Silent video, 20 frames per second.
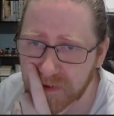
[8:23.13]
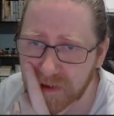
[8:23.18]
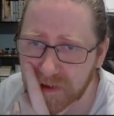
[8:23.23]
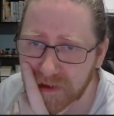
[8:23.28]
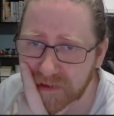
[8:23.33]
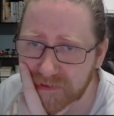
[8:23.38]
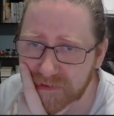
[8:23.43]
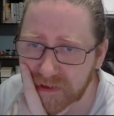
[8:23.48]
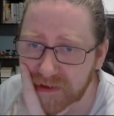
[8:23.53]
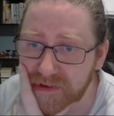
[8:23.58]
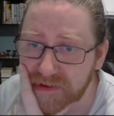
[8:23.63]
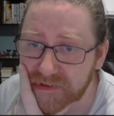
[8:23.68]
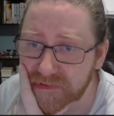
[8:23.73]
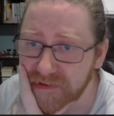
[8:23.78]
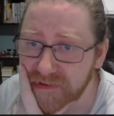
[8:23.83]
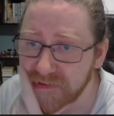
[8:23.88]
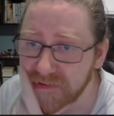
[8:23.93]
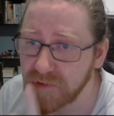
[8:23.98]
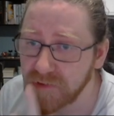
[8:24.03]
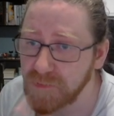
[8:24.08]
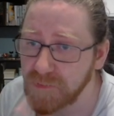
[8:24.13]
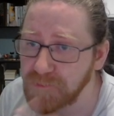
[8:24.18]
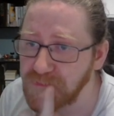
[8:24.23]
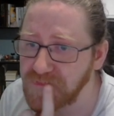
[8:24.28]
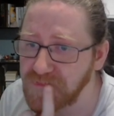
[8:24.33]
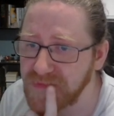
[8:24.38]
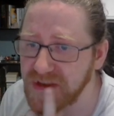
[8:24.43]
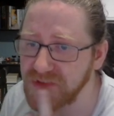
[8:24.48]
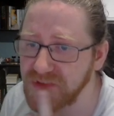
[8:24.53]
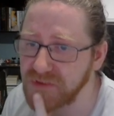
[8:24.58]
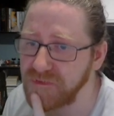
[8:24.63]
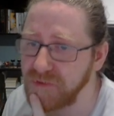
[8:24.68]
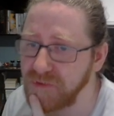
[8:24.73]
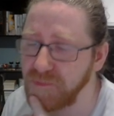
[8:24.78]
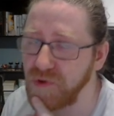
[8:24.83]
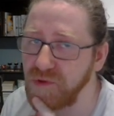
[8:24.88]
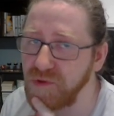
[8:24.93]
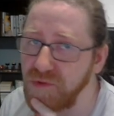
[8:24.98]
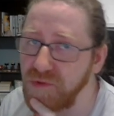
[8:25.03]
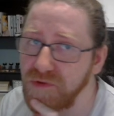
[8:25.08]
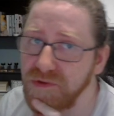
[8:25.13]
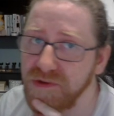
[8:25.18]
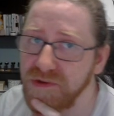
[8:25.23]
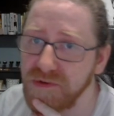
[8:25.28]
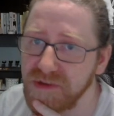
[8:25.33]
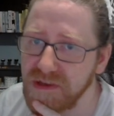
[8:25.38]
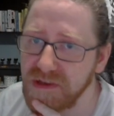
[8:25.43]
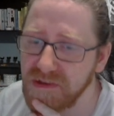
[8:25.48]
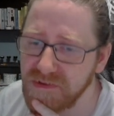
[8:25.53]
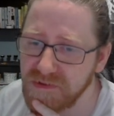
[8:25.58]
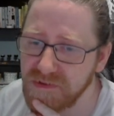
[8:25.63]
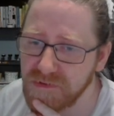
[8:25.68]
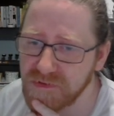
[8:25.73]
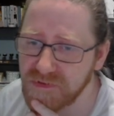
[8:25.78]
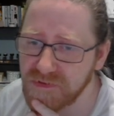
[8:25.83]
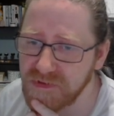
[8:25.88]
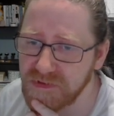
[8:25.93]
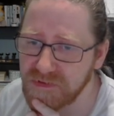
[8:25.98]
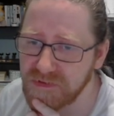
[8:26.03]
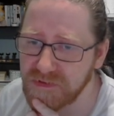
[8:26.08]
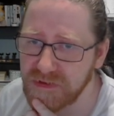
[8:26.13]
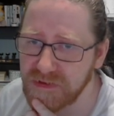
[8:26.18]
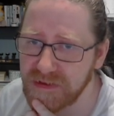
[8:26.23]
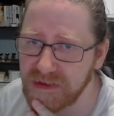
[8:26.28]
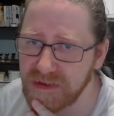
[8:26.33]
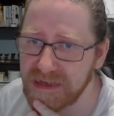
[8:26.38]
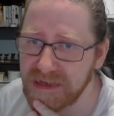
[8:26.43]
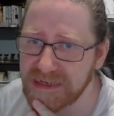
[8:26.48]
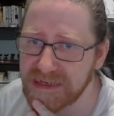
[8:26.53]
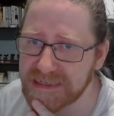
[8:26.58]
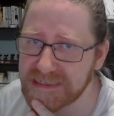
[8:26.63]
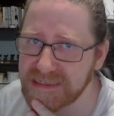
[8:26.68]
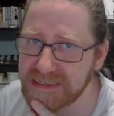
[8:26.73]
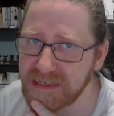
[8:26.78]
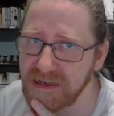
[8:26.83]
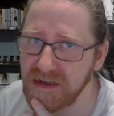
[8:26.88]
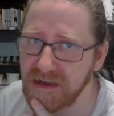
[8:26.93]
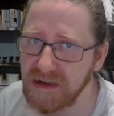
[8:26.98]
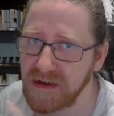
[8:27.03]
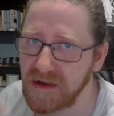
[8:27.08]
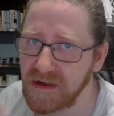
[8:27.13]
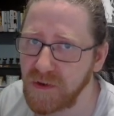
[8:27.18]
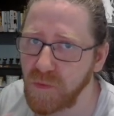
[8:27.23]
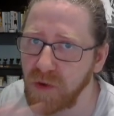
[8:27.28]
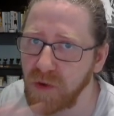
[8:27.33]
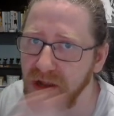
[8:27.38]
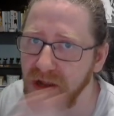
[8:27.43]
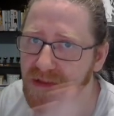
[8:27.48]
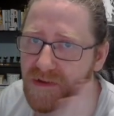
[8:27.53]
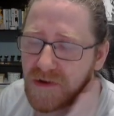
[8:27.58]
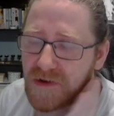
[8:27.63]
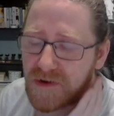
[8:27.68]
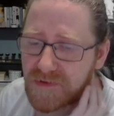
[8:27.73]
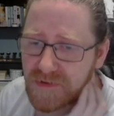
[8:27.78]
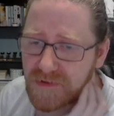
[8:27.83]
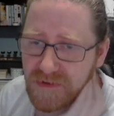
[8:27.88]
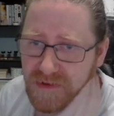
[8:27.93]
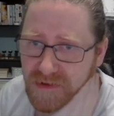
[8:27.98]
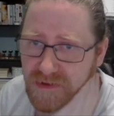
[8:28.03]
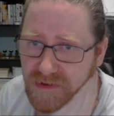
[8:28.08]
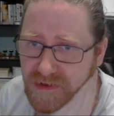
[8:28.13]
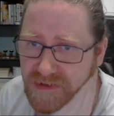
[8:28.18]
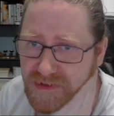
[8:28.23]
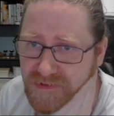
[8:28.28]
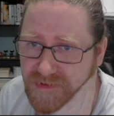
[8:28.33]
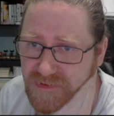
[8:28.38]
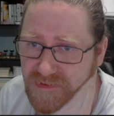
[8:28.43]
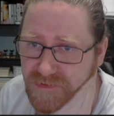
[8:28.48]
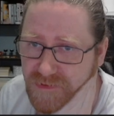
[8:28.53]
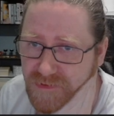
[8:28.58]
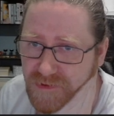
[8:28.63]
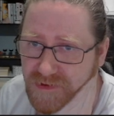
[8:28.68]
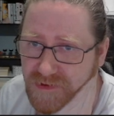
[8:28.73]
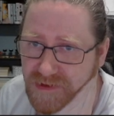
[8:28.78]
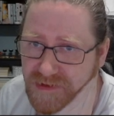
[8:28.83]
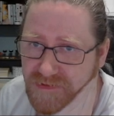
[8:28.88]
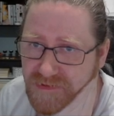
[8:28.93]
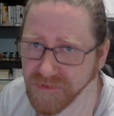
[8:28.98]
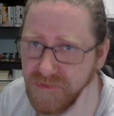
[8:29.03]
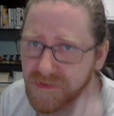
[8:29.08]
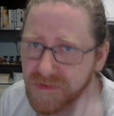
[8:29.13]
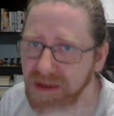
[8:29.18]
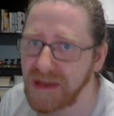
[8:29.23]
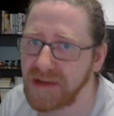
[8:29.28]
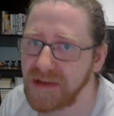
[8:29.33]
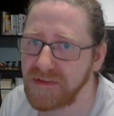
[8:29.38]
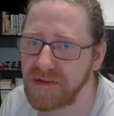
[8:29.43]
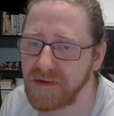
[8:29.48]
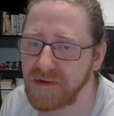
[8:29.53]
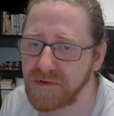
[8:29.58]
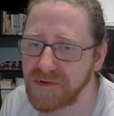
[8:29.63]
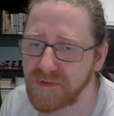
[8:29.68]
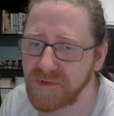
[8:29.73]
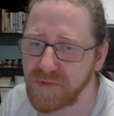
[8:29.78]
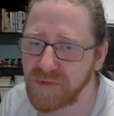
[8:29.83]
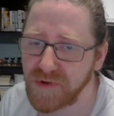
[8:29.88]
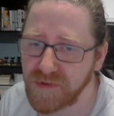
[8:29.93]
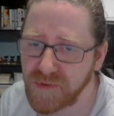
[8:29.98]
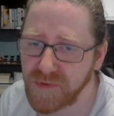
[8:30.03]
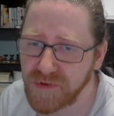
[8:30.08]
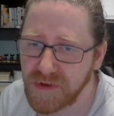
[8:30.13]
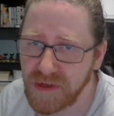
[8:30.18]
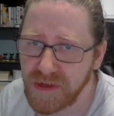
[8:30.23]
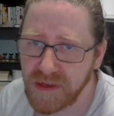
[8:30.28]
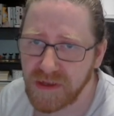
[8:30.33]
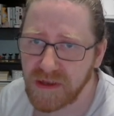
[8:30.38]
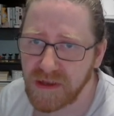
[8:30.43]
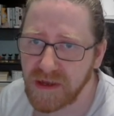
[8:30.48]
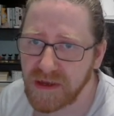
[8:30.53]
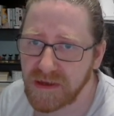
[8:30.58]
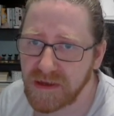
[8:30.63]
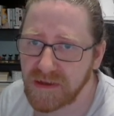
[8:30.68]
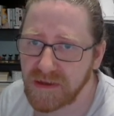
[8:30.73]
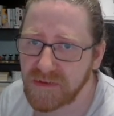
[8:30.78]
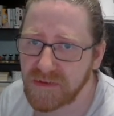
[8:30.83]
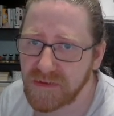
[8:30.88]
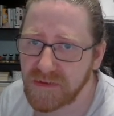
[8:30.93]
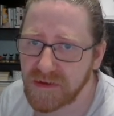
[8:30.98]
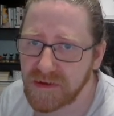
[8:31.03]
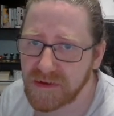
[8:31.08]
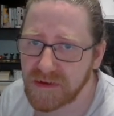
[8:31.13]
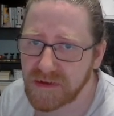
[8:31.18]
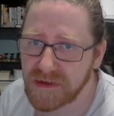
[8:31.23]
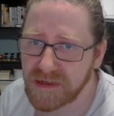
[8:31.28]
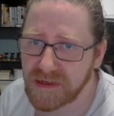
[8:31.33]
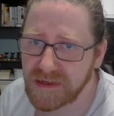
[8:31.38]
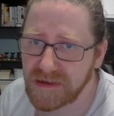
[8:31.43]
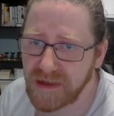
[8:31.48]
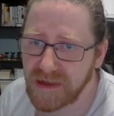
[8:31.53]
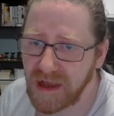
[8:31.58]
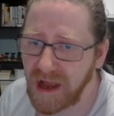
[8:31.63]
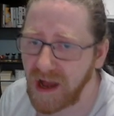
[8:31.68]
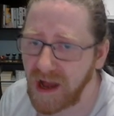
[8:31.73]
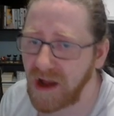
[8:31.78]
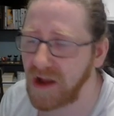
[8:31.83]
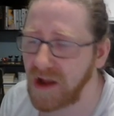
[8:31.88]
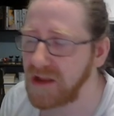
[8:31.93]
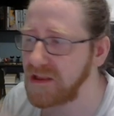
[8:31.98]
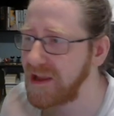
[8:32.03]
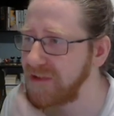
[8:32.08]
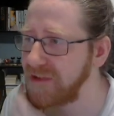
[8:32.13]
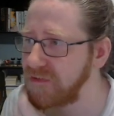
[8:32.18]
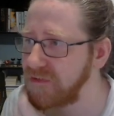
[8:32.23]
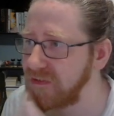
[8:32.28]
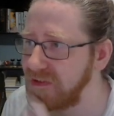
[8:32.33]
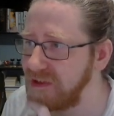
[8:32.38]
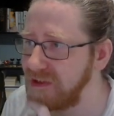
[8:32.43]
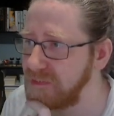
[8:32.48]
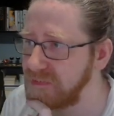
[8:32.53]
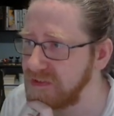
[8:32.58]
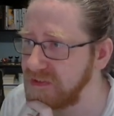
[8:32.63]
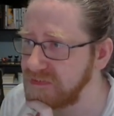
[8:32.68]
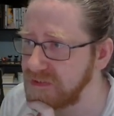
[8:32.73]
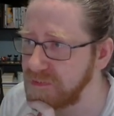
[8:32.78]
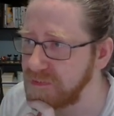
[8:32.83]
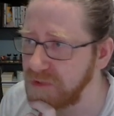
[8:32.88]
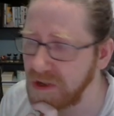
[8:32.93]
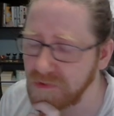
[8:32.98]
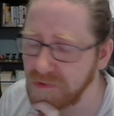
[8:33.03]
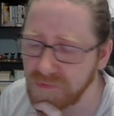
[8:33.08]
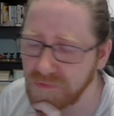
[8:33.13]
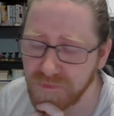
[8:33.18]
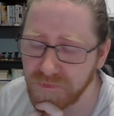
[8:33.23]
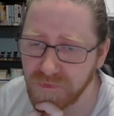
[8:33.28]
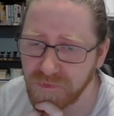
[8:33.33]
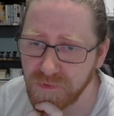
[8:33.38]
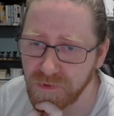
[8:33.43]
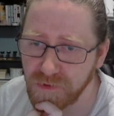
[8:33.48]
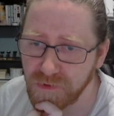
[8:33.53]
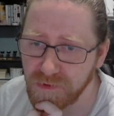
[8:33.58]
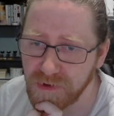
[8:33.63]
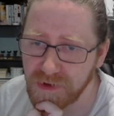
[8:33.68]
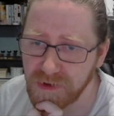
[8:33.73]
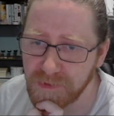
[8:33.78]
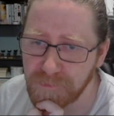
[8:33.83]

And yeah, Ditto is a fun Pokemon. You can use this as a wild card. It can turn into any other Pokemon, and I like to keep this around for